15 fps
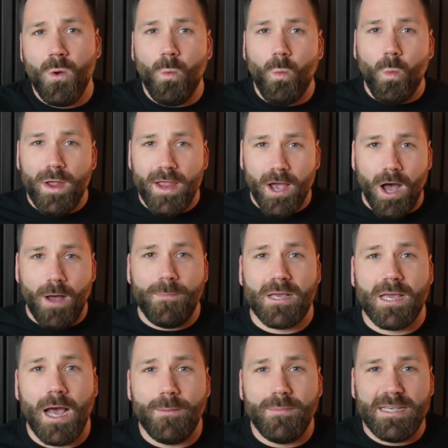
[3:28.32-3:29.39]
We are
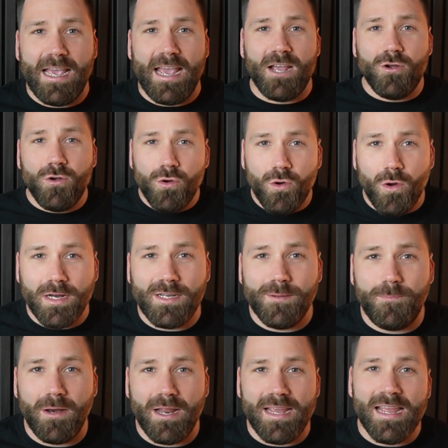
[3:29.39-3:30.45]
becoming
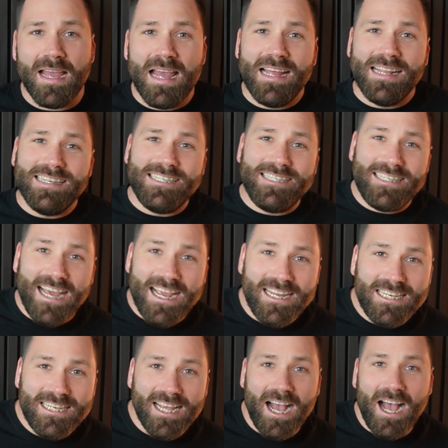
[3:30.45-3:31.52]
incredibly
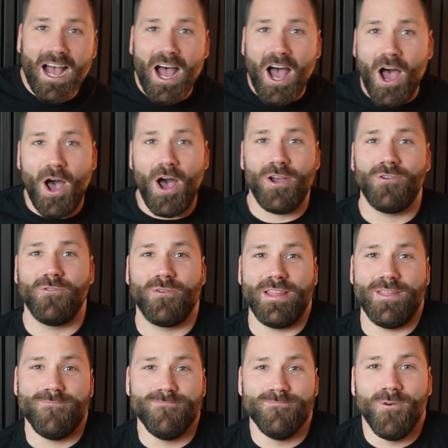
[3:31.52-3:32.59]
data hungry.
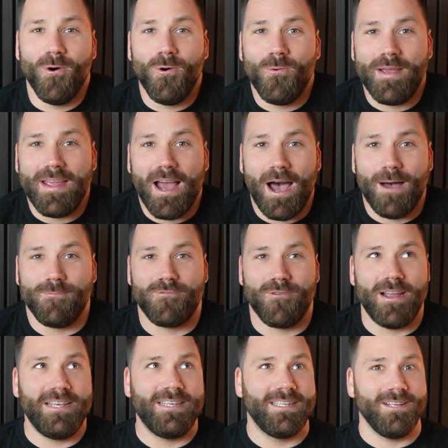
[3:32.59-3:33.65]
The more we
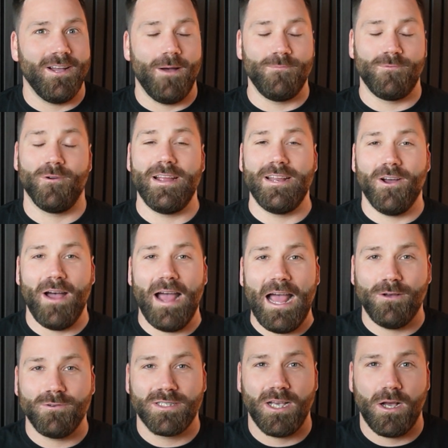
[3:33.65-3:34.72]
upgrade our
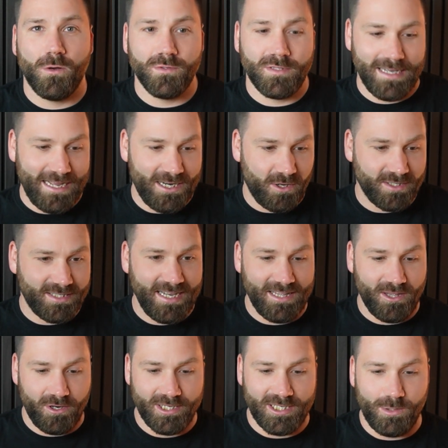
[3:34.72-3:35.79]
households and our
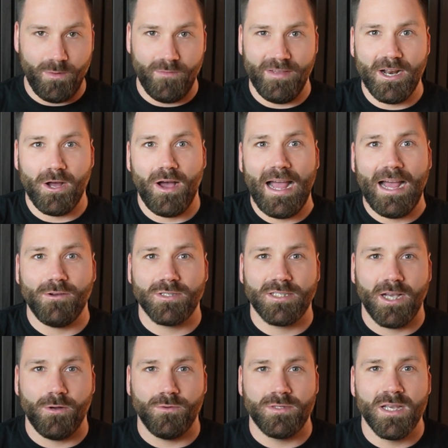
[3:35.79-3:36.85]
technology within our
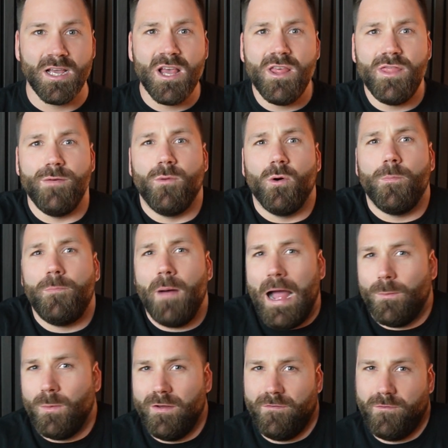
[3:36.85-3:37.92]
households, the more
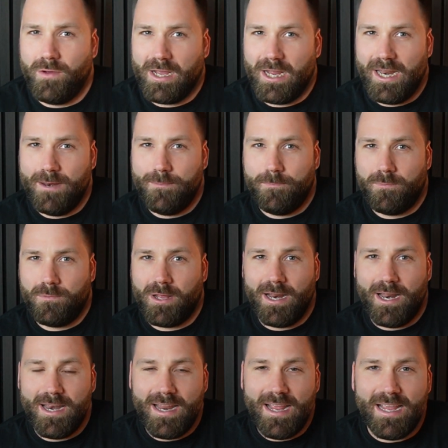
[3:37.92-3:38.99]
bandwidth we're going to
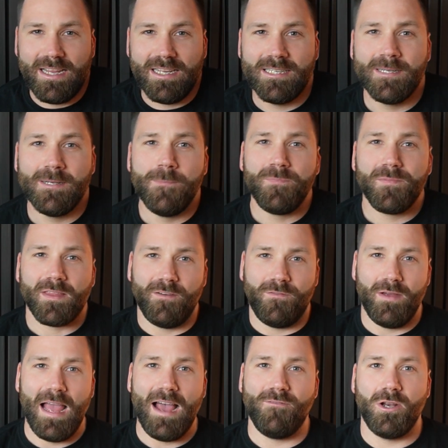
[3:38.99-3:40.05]
need. If
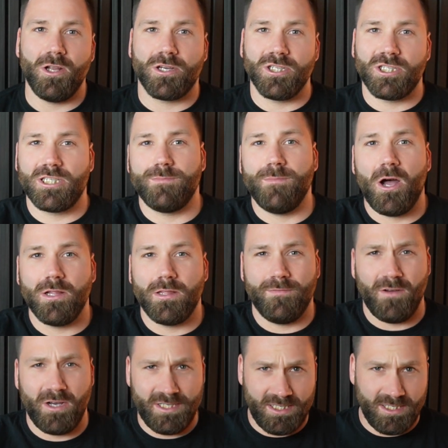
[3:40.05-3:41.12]
we have a look at smart
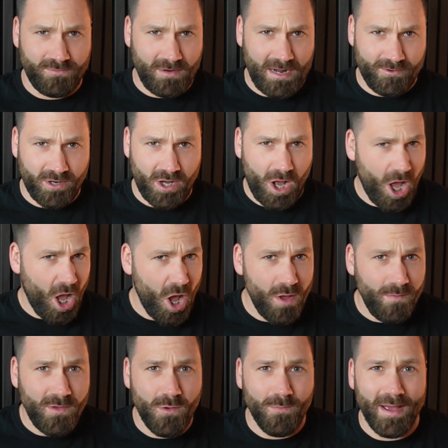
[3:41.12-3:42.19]
devices around our
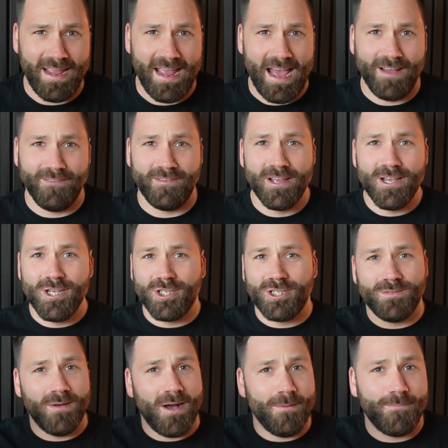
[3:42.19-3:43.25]
home, you may have
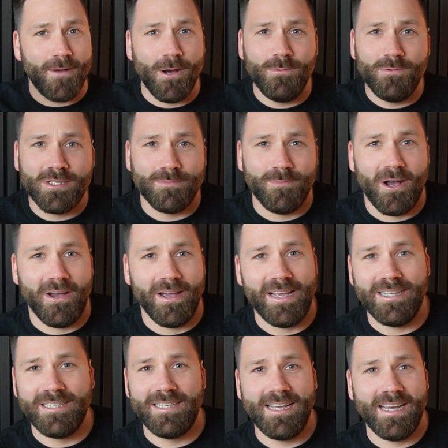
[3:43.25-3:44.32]
smart bulbs, smart
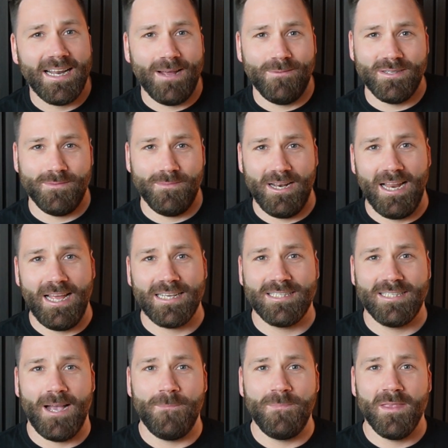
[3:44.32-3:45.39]
heating, and Amazon
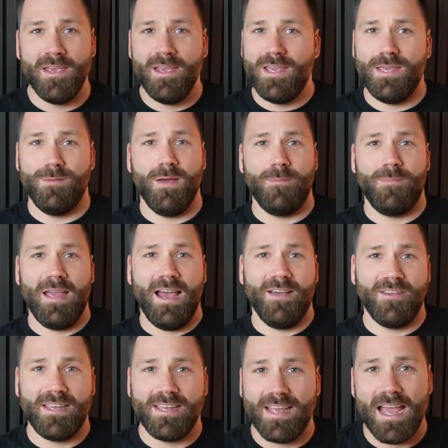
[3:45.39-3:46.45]
Alexa. You may be
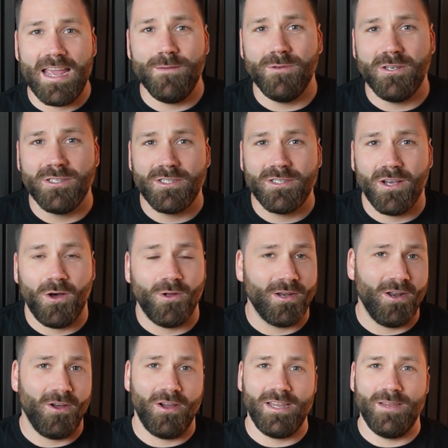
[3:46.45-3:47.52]
having gamers
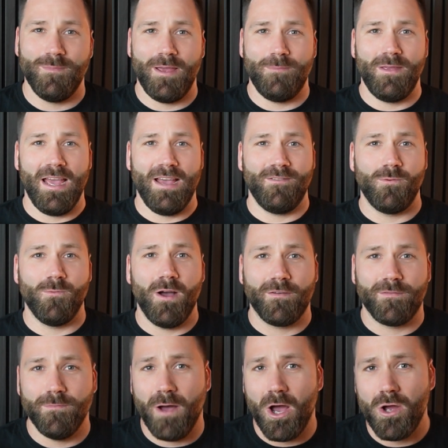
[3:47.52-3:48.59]
online. You may be having work
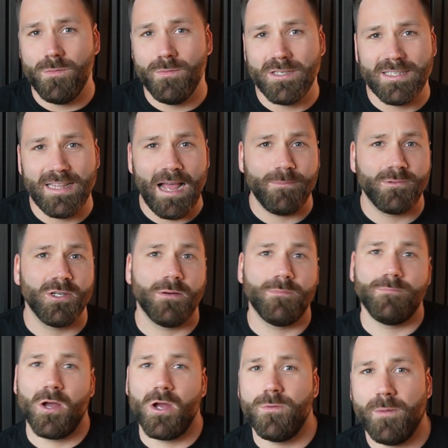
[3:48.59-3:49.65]
from homers,
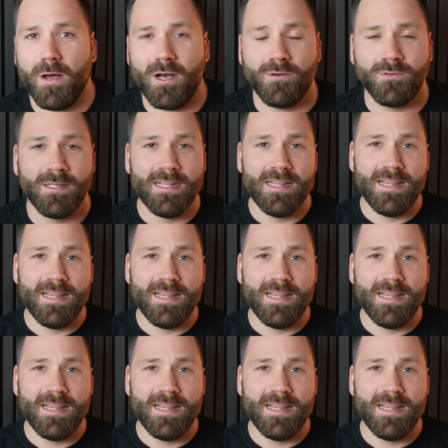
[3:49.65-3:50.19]
laptop, mobile.